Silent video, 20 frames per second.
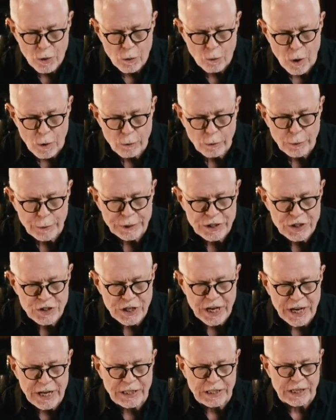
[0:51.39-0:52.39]
what we're really
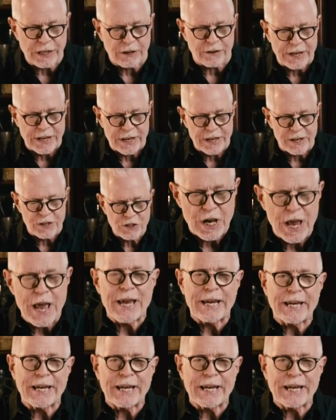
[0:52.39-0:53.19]
saying here is